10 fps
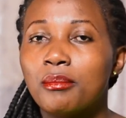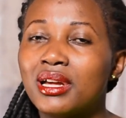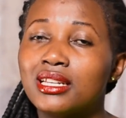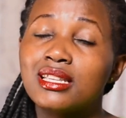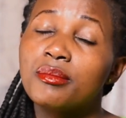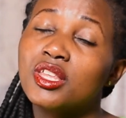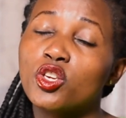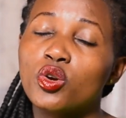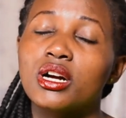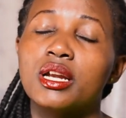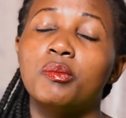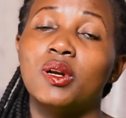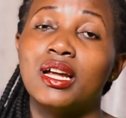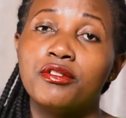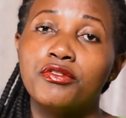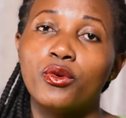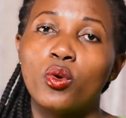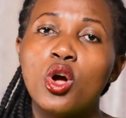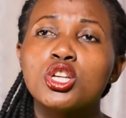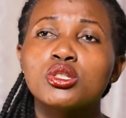but it's something you can plan
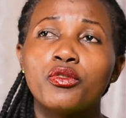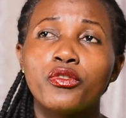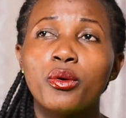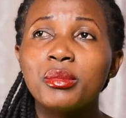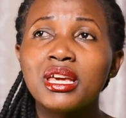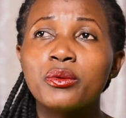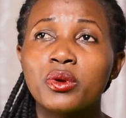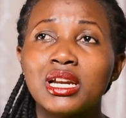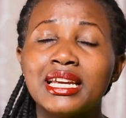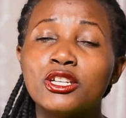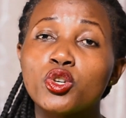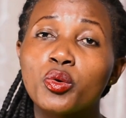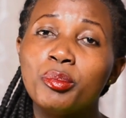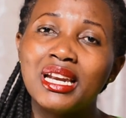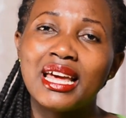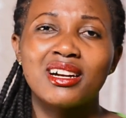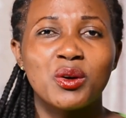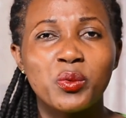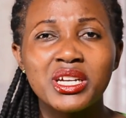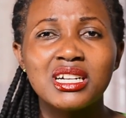for. So for me, really, it took me like
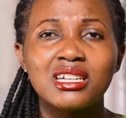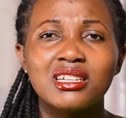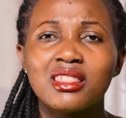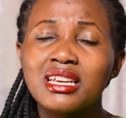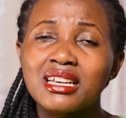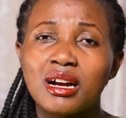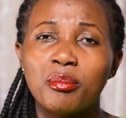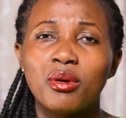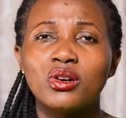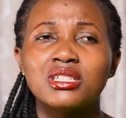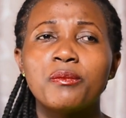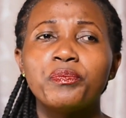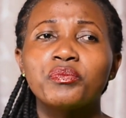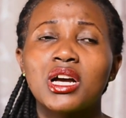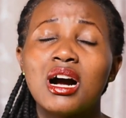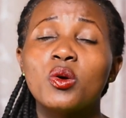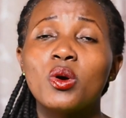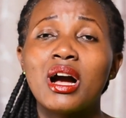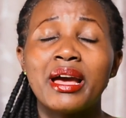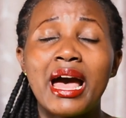a week thinking about
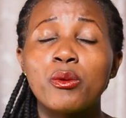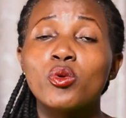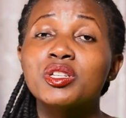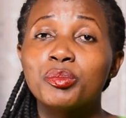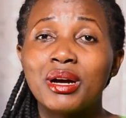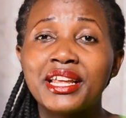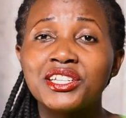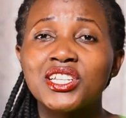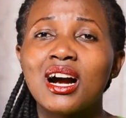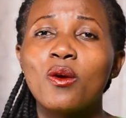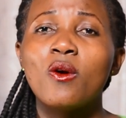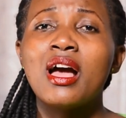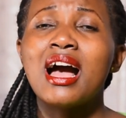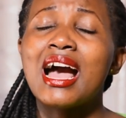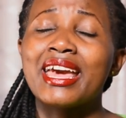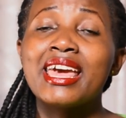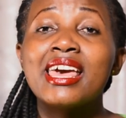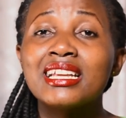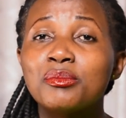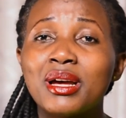how I won't manage, how I
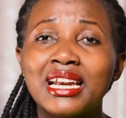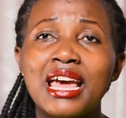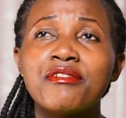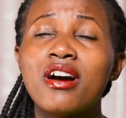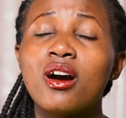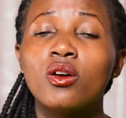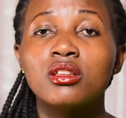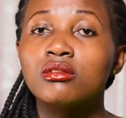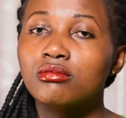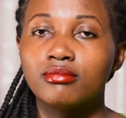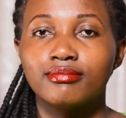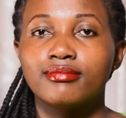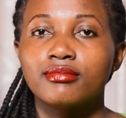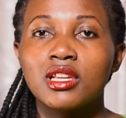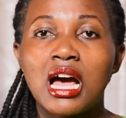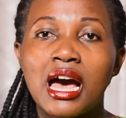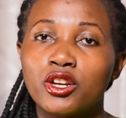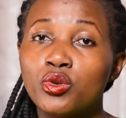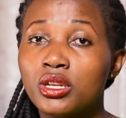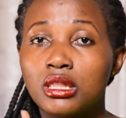hate my life, how I
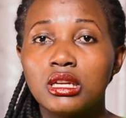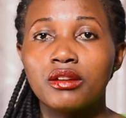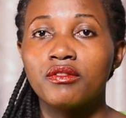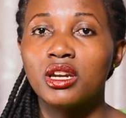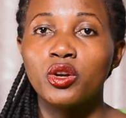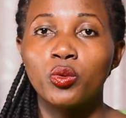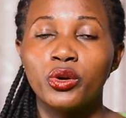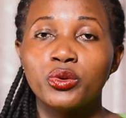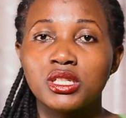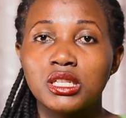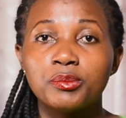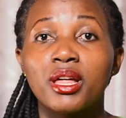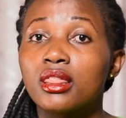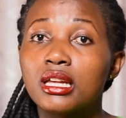don't think even anyone knows this, but